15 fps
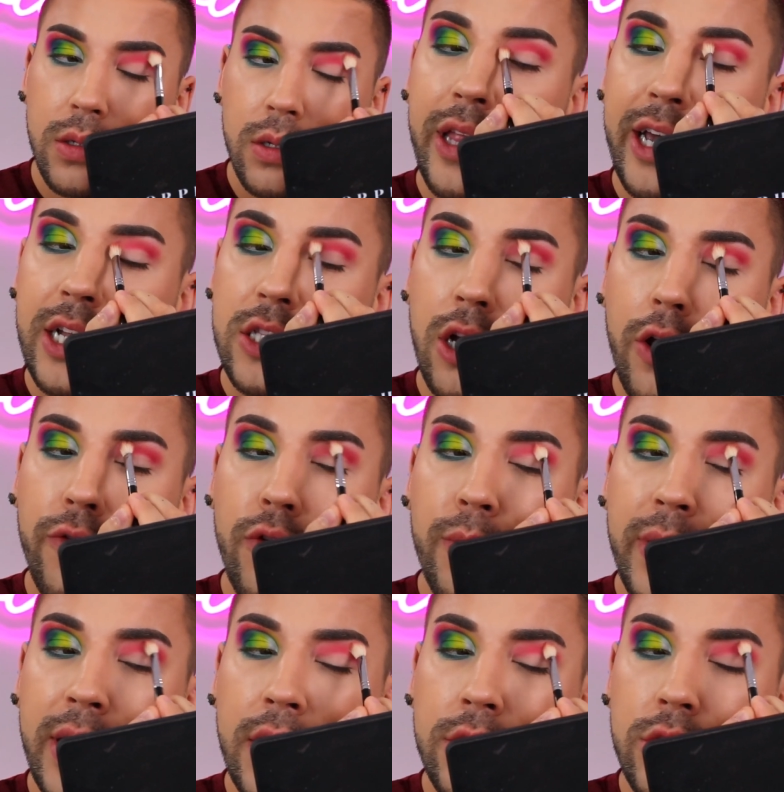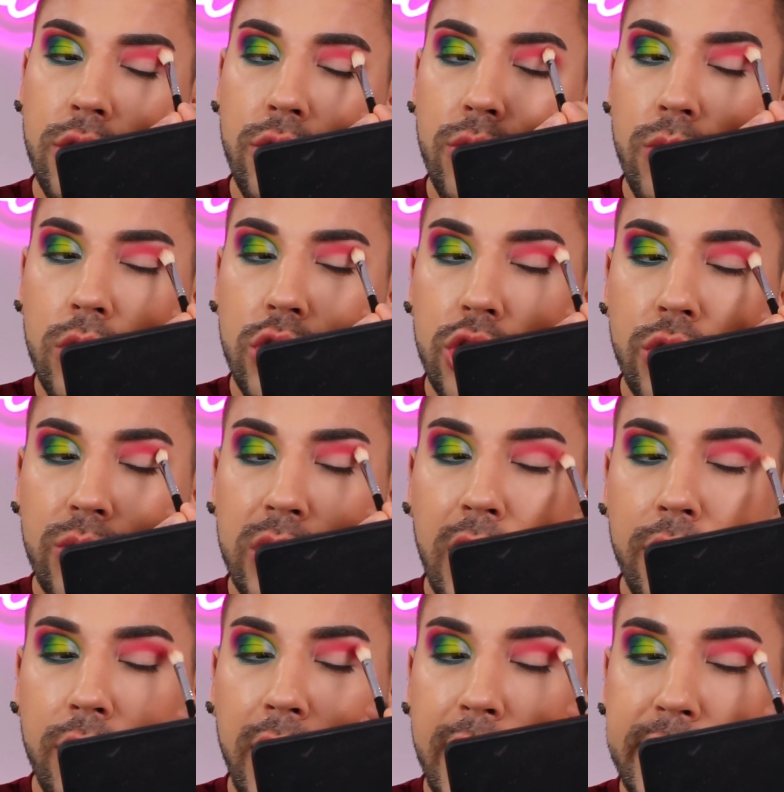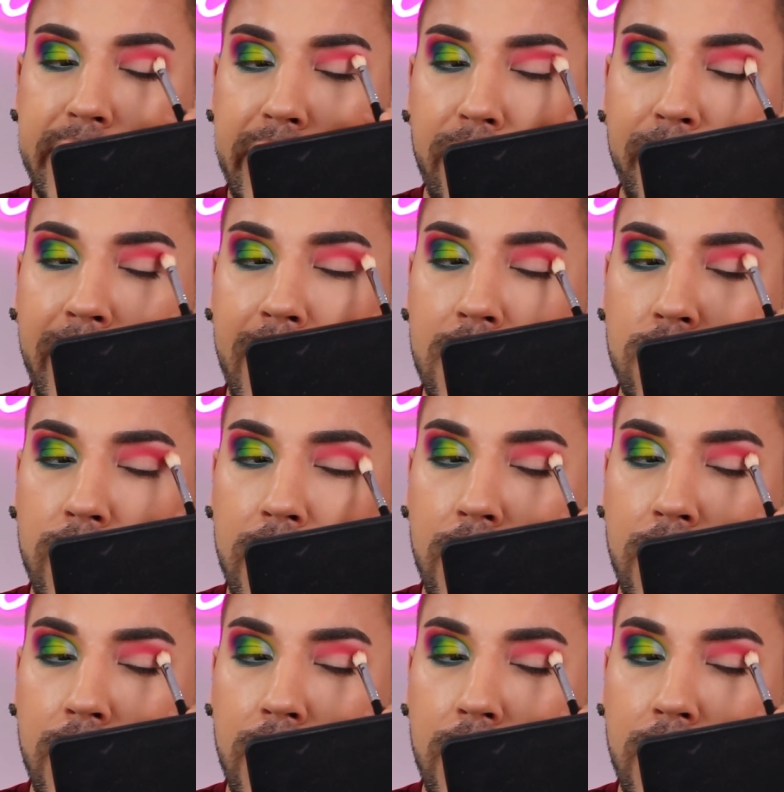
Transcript: Like, it's hard for me to choose other eyeshadow palettes when I